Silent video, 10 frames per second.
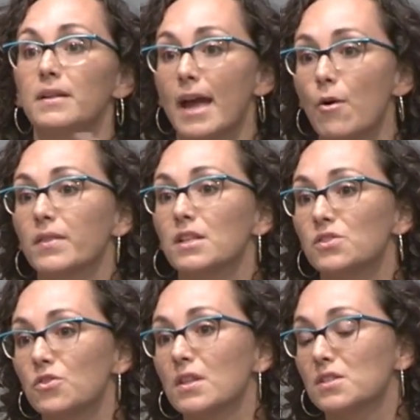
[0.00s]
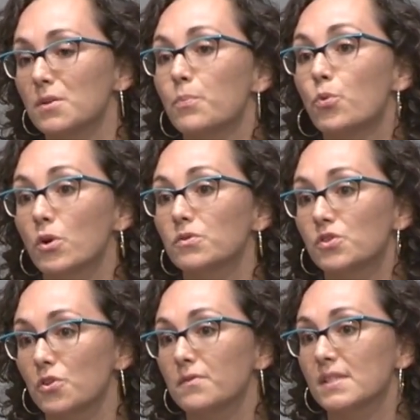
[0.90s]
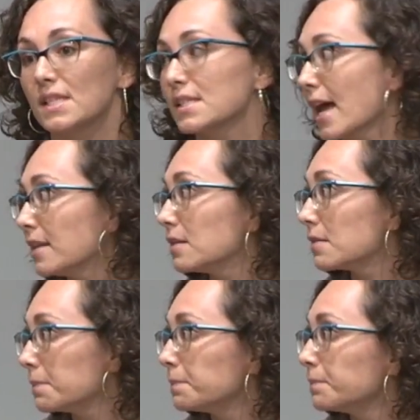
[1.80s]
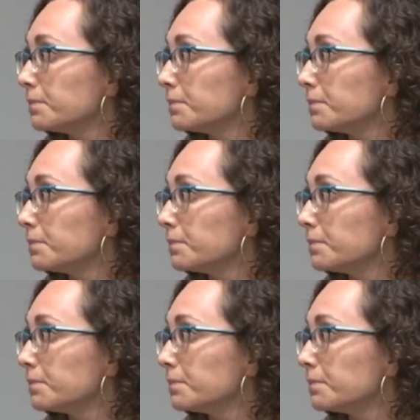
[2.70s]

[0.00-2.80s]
but now on the student support services end. Mm-hmm.